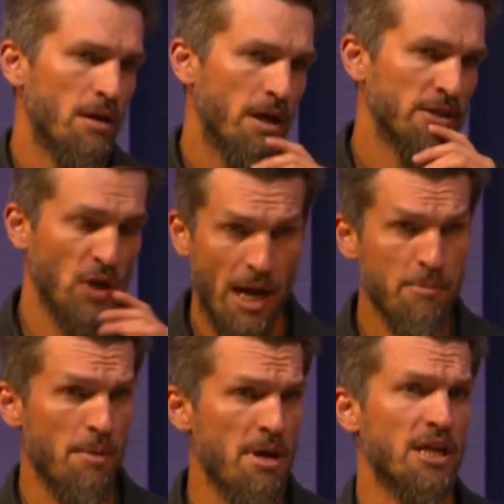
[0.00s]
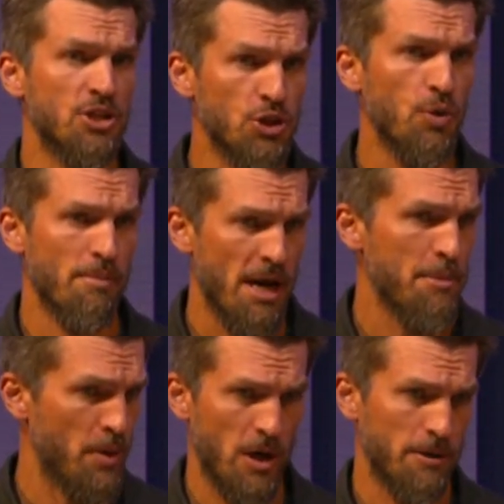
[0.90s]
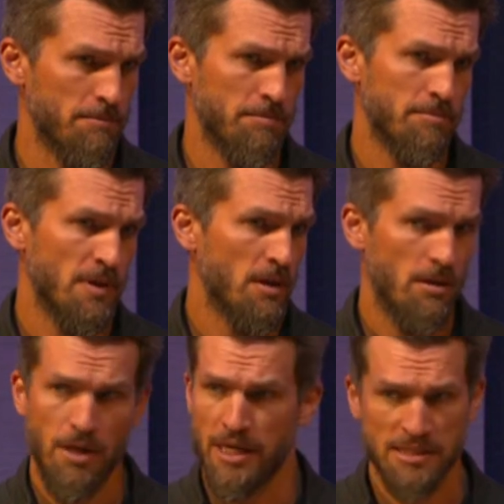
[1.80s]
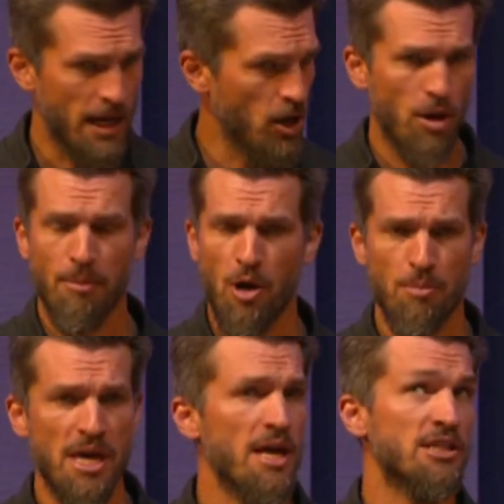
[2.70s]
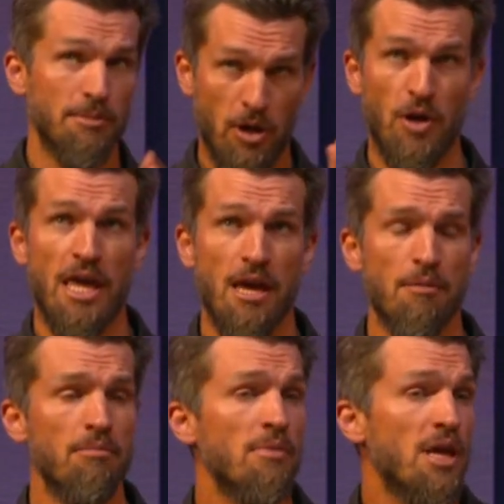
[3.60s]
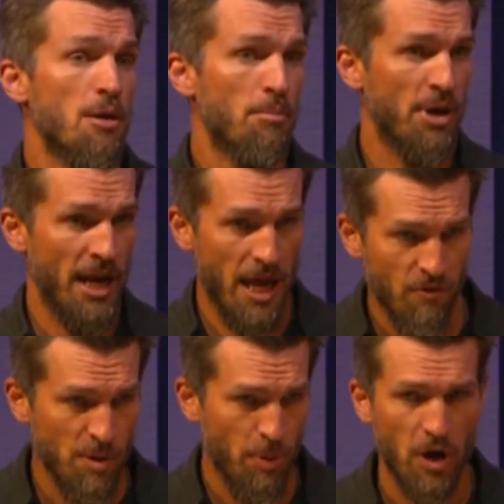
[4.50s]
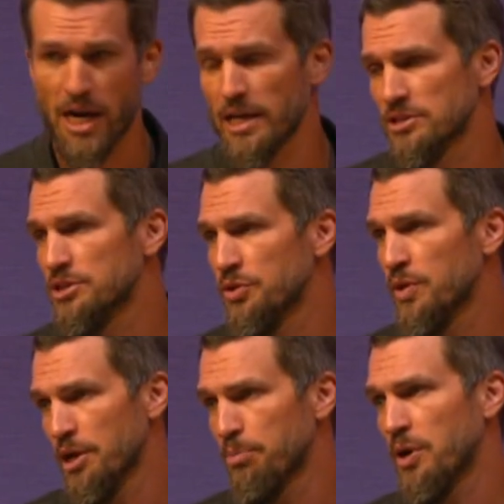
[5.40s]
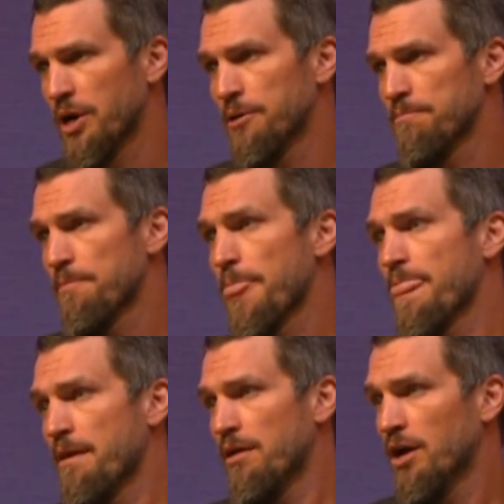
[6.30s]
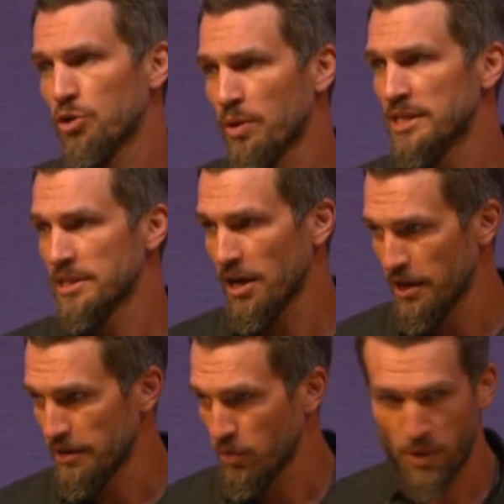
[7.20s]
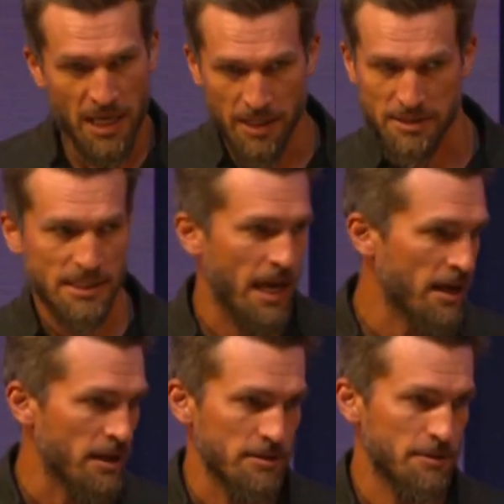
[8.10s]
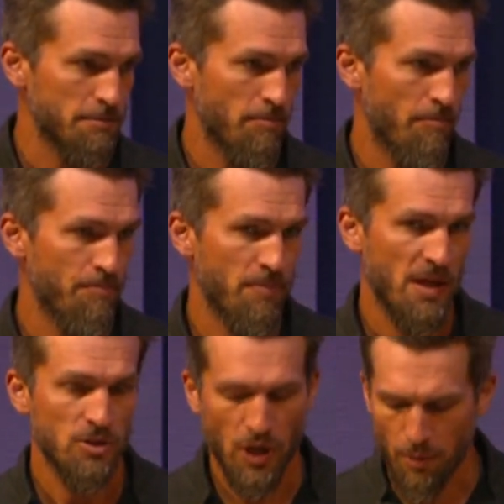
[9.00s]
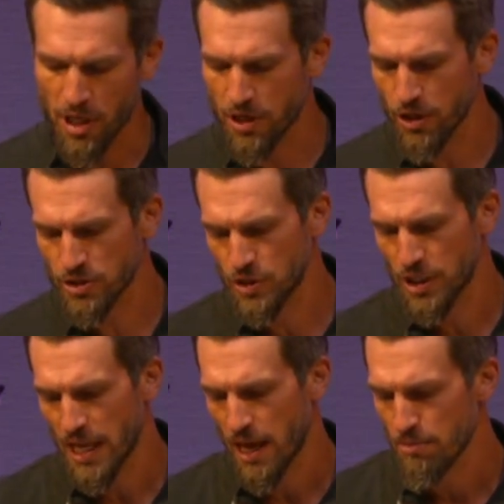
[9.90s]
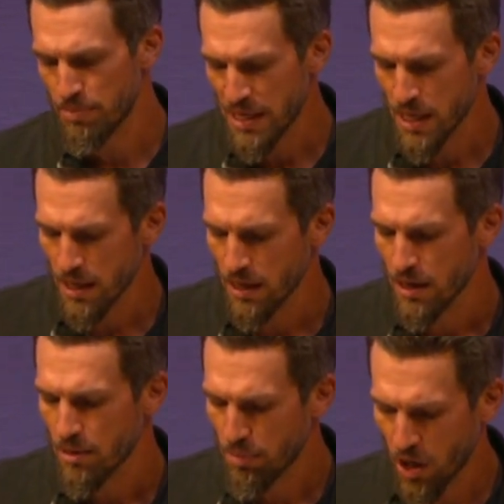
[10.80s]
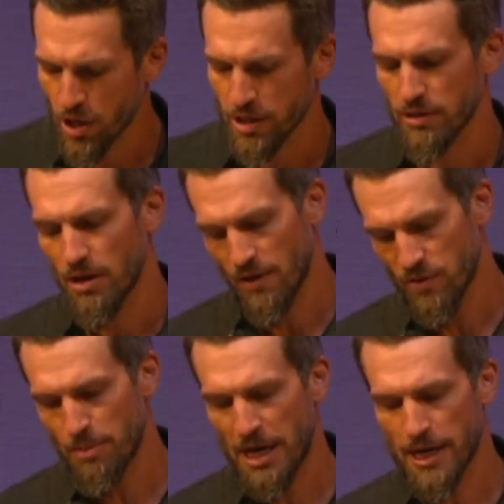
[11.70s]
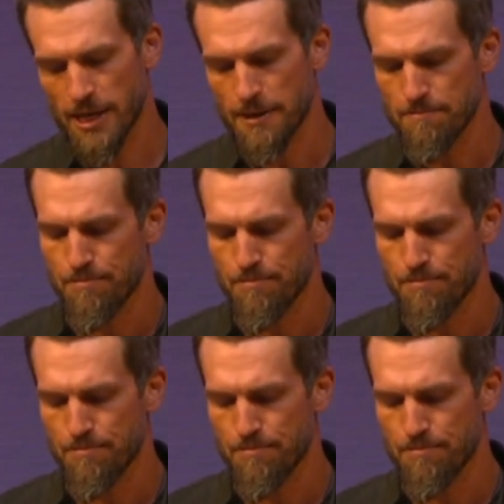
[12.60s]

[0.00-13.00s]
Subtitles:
And so I'm committed to doing my part. It's not all about me, it's about him, but every part has to do their part, otherwise we get stagnant. So I want to encourage you today, be part of the body.